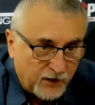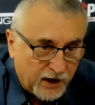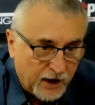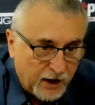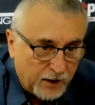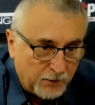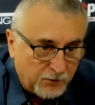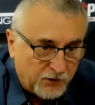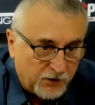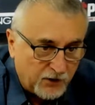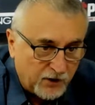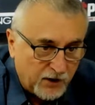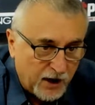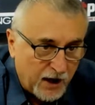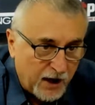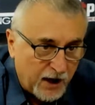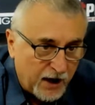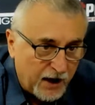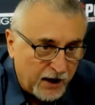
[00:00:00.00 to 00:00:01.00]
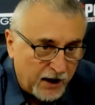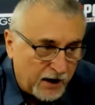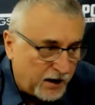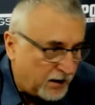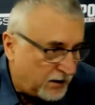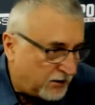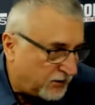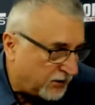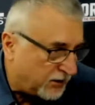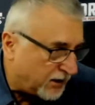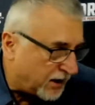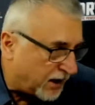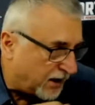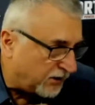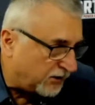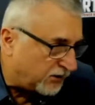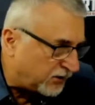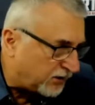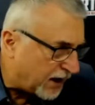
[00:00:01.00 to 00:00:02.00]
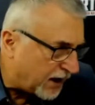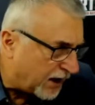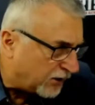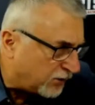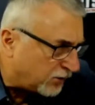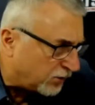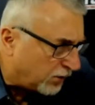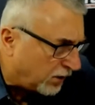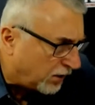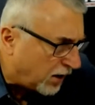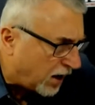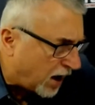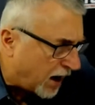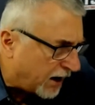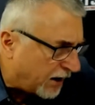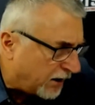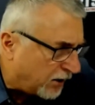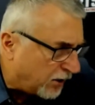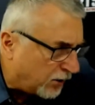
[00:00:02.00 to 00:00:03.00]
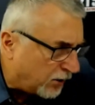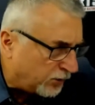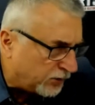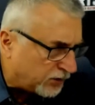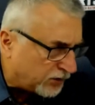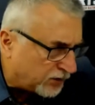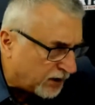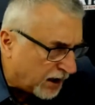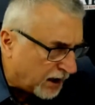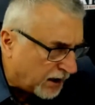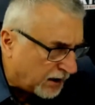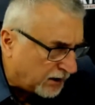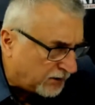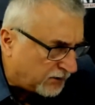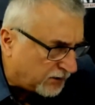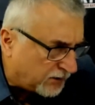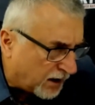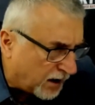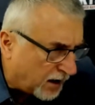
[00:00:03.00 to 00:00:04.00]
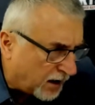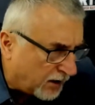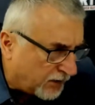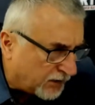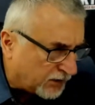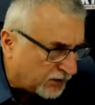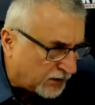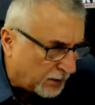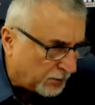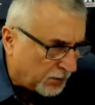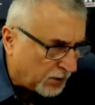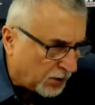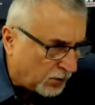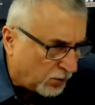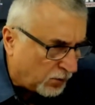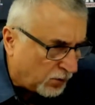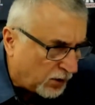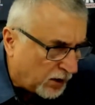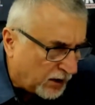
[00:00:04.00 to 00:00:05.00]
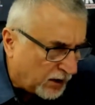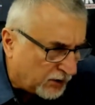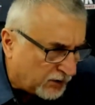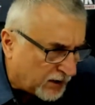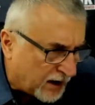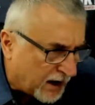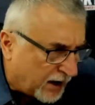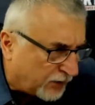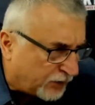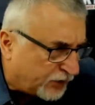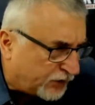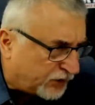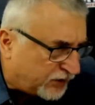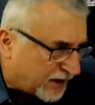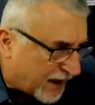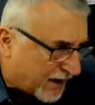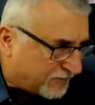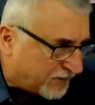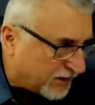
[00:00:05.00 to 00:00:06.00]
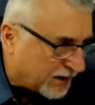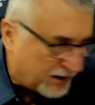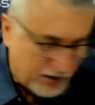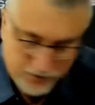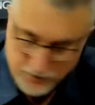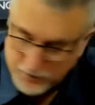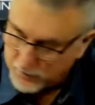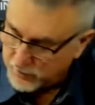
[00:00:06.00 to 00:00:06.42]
the game today's schedule, Idaho State. This number is now 7.